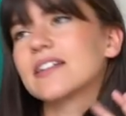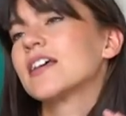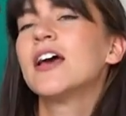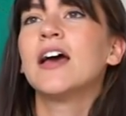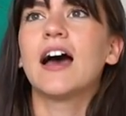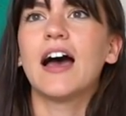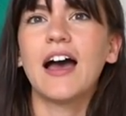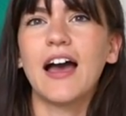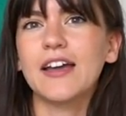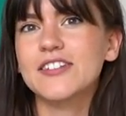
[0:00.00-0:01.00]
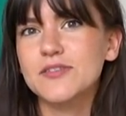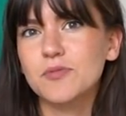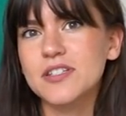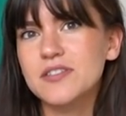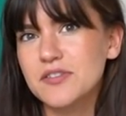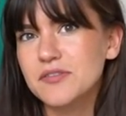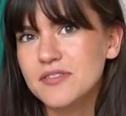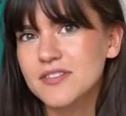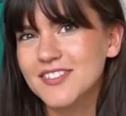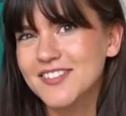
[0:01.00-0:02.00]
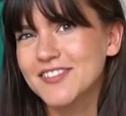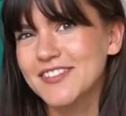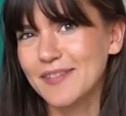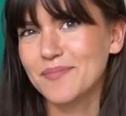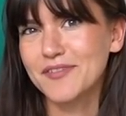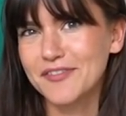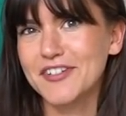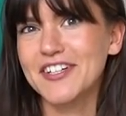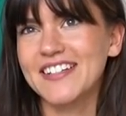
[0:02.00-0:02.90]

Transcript: And I just wasn't used to that before.